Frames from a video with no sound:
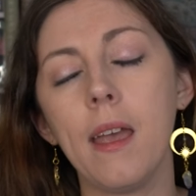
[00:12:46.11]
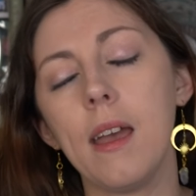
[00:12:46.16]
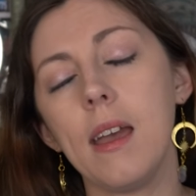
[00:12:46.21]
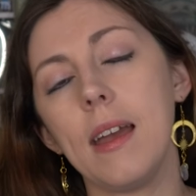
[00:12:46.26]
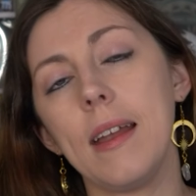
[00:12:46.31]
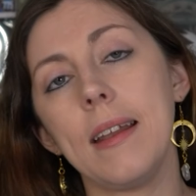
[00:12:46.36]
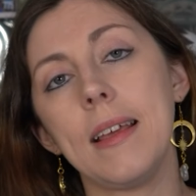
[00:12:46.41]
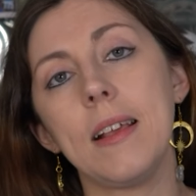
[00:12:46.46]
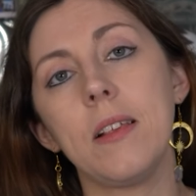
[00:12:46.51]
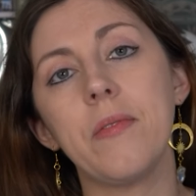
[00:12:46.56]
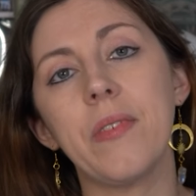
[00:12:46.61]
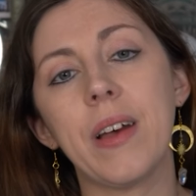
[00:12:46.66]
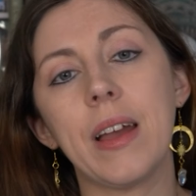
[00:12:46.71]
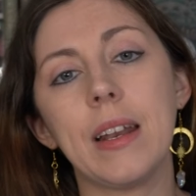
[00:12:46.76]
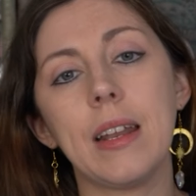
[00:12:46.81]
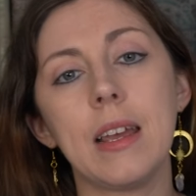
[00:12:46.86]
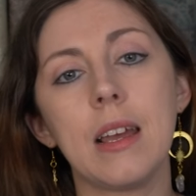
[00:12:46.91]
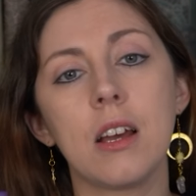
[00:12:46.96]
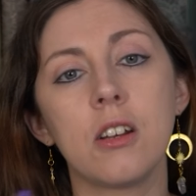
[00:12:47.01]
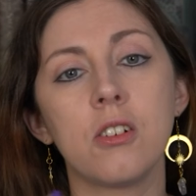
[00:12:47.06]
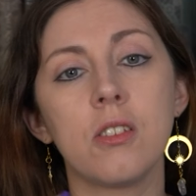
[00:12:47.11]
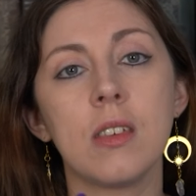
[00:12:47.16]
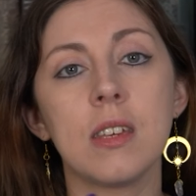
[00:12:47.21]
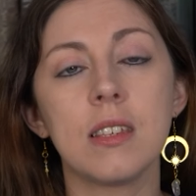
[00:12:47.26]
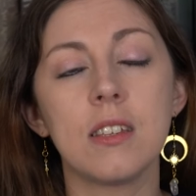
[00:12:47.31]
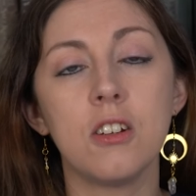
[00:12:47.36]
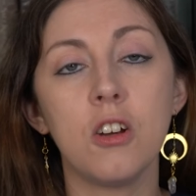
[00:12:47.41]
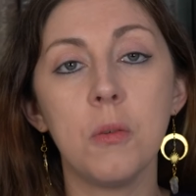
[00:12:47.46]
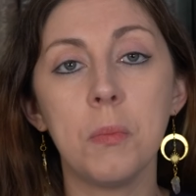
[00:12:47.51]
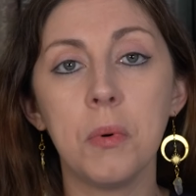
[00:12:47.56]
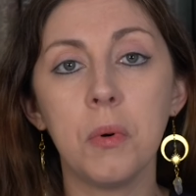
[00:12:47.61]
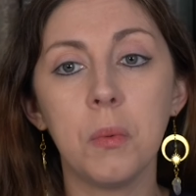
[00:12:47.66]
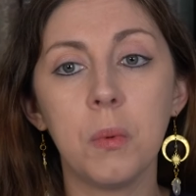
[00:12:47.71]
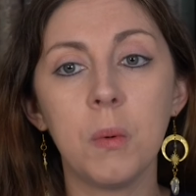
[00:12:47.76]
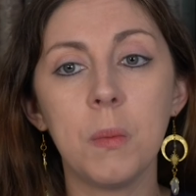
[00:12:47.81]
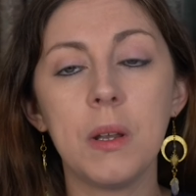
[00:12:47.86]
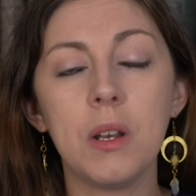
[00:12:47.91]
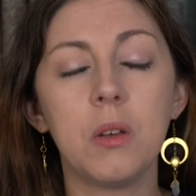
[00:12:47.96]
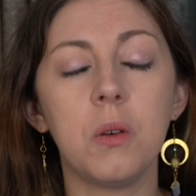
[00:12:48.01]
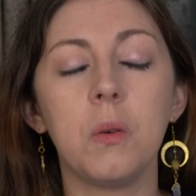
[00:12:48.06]
And he's fighting under this noble
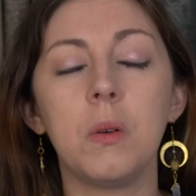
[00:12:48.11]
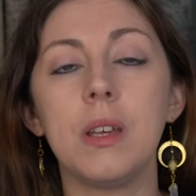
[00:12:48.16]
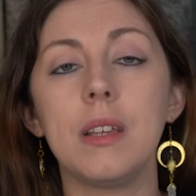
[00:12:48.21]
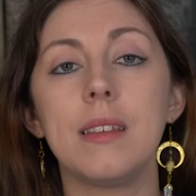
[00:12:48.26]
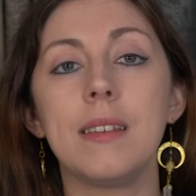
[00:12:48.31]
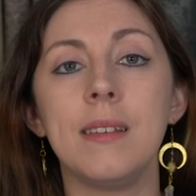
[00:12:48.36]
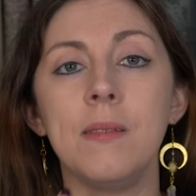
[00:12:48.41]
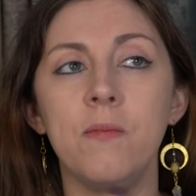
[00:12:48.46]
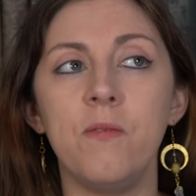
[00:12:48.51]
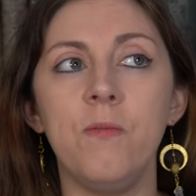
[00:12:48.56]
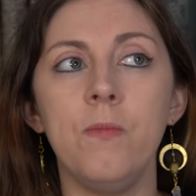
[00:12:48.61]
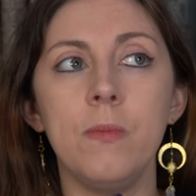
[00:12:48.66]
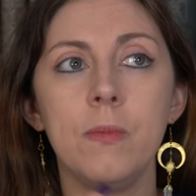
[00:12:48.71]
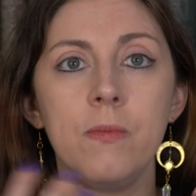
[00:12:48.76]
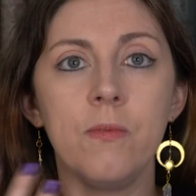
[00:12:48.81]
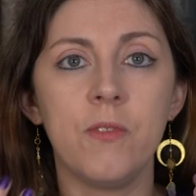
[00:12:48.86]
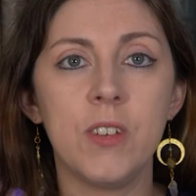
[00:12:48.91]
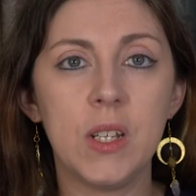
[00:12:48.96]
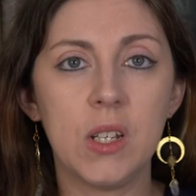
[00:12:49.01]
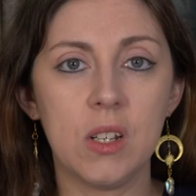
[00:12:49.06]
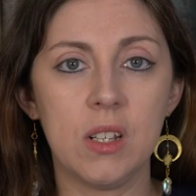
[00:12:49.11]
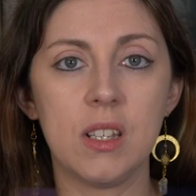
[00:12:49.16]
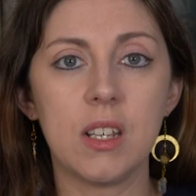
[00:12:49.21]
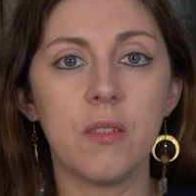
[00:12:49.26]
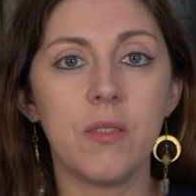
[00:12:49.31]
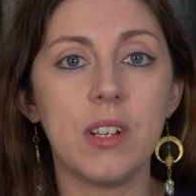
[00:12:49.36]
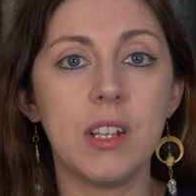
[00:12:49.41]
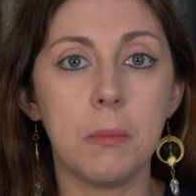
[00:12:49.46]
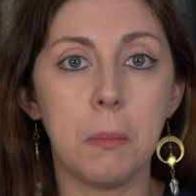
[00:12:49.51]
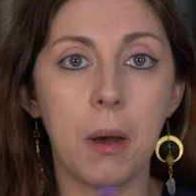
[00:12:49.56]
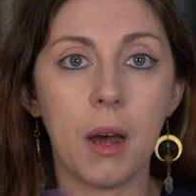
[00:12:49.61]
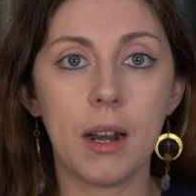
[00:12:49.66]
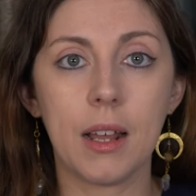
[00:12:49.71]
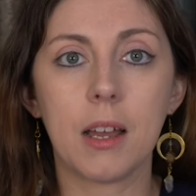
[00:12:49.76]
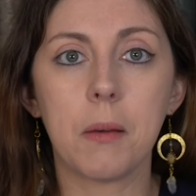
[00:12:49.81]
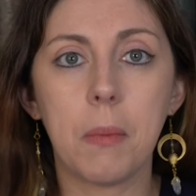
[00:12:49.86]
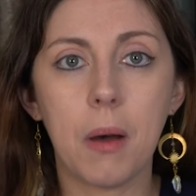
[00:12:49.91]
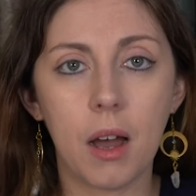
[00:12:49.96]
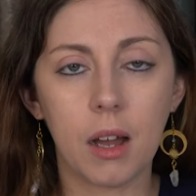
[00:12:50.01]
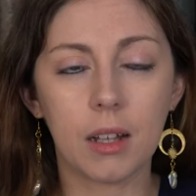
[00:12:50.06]
woman who gets visions of a demonic
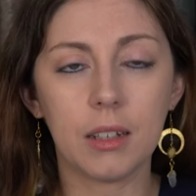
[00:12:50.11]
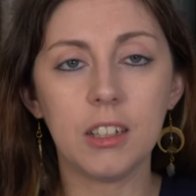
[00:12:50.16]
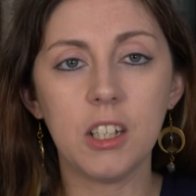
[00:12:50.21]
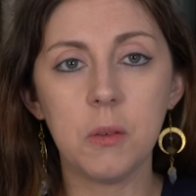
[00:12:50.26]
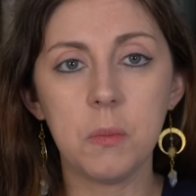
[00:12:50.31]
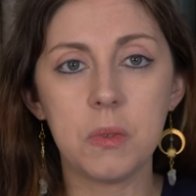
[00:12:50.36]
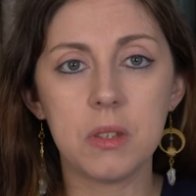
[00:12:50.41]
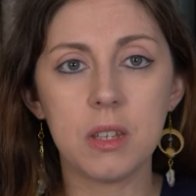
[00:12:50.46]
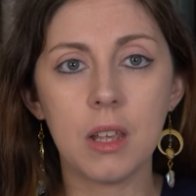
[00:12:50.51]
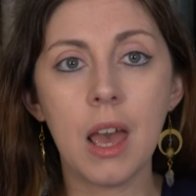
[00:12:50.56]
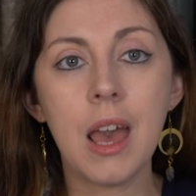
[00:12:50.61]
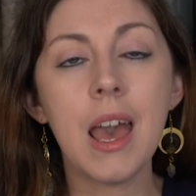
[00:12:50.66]
apocalypse.